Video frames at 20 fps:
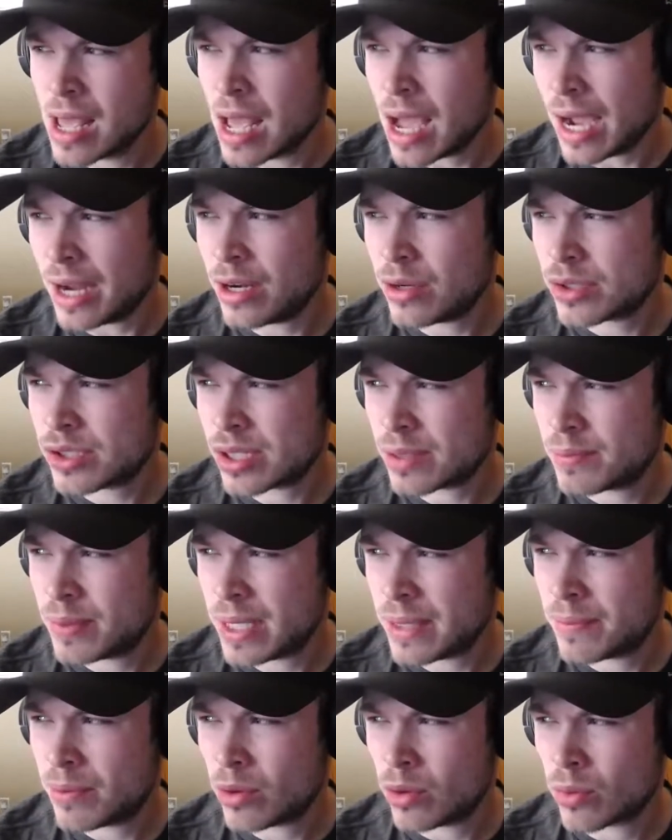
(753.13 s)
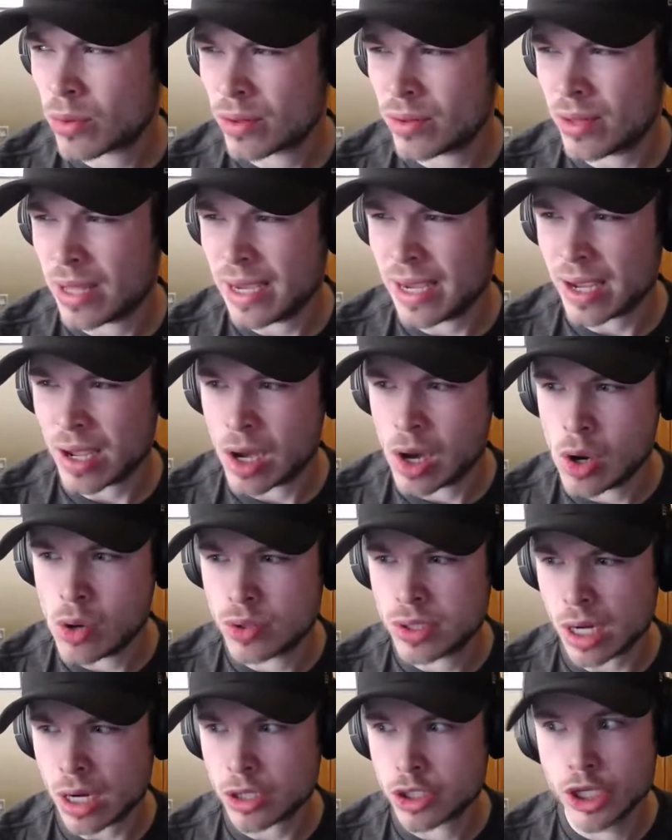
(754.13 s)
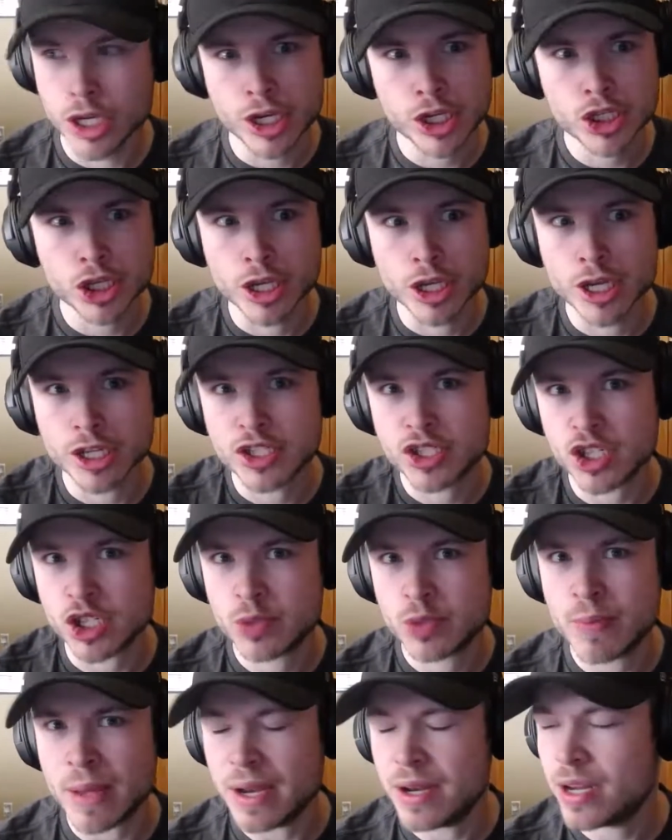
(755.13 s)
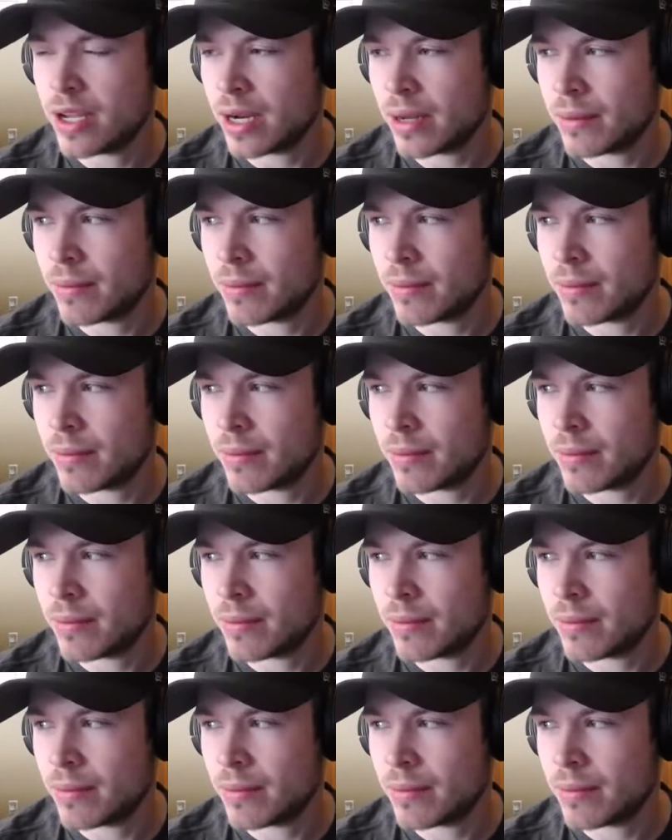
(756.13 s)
I know some people were like, oh, Tatis should get suspended.